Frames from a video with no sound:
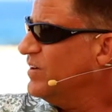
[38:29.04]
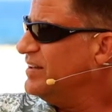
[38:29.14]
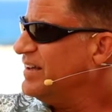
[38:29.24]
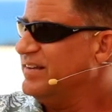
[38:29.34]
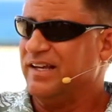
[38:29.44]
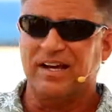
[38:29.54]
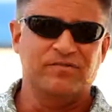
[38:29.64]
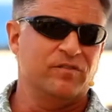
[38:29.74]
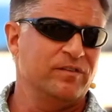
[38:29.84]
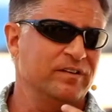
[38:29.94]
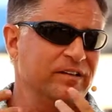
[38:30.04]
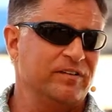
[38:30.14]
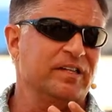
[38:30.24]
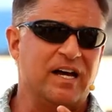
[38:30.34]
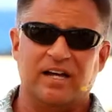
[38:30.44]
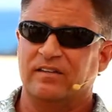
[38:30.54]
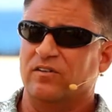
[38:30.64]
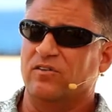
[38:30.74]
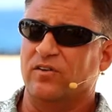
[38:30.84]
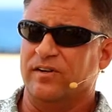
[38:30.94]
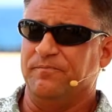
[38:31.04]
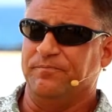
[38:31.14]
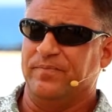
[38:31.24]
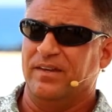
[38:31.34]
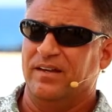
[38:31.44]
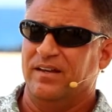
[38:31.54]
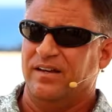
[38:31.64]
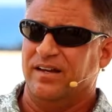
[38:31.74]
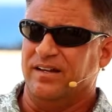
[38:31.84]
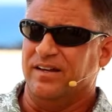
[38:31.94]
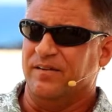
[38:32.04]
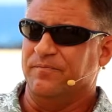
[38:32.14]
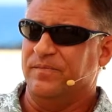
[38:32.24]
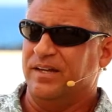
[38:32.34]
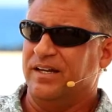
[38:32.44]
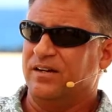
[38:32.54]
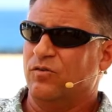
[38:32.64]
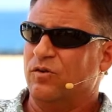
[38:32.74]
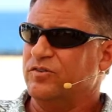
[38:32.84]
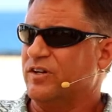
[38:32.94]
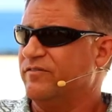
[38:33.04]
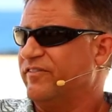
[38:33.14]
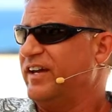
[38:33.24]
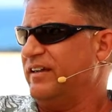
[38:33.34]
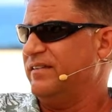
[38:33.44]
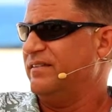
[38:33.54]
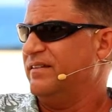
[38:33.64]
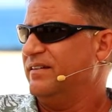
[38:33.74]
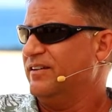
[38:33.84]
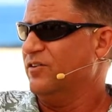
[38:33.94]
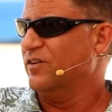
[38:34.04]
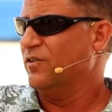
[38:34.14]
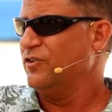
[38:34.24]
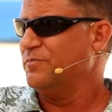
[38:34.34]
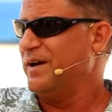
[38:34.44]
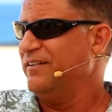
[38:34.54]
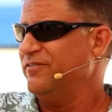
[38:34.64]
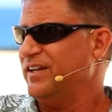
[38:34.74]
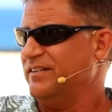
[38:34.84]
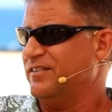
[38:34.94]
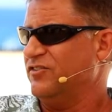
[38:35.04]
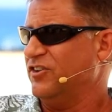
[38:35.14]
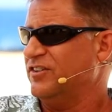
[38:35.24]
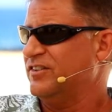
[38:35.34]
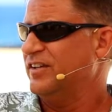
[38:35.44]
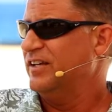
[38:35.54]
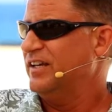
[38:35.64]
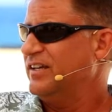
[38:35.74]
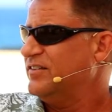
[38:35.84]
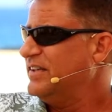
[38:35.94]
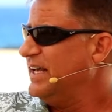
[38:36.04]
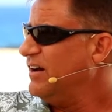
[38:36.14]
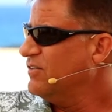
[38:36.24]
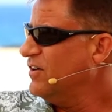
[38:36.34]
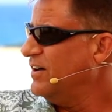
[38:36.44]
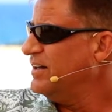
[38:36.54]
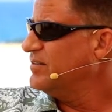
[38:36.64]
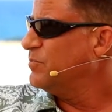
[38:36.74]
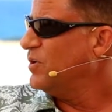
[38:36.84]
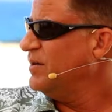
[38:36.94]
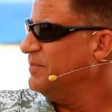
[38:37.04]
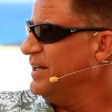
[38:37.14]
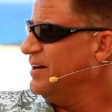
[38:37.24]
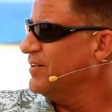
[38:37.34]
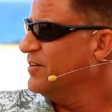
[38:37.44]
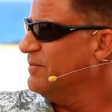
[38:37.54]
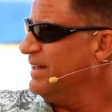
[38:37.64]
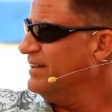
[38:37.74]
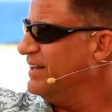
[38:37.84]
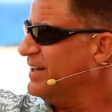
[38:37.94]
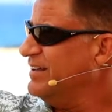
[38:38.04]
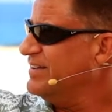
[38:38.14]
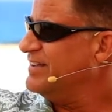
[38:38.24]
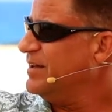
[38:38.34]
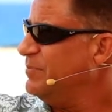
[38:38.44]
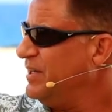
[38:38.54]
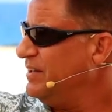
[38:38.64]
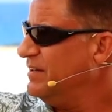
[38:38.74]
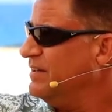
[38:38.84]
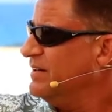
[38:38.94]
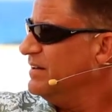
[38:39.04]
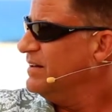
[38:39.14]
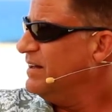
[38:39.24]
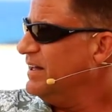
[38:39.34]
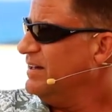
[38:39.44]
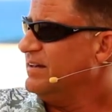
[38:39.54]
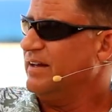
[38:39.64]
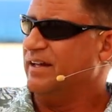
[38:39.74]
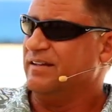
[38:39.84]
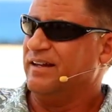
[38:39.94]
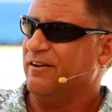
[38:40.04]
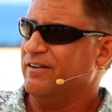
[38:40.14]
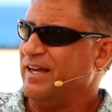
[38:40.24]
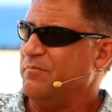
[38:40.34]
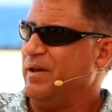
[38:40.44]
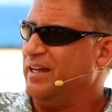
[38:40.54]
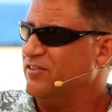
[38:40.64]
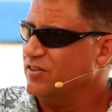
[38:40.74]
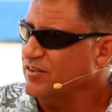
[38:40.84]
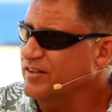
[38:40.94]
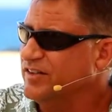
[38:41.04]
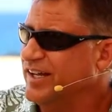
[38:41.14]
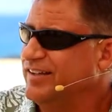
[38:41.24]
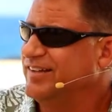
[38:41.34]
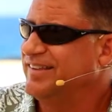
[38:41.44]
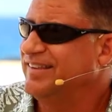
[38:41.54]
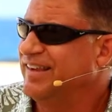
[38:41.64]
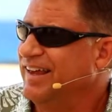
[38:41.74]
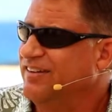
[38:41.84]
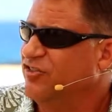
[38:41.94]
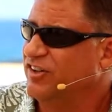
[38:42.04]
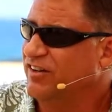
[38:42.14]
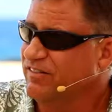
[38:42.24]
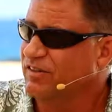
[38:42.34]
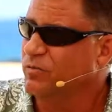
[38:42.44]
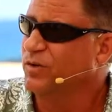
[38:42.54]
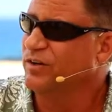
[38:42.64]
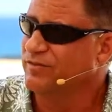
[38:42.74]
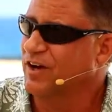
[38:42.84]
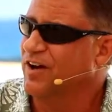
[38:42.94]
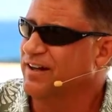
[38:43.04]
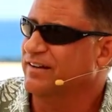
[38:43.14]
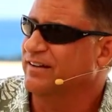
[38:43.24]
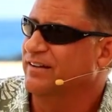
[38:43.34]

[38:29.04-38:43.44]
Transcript: we tend to have to really rely on the Lord. And um, it grows our faith. You know, it grows my faith to just see how God has brought me other men that can step in and, and carry that mantle and, and, and share the Word of God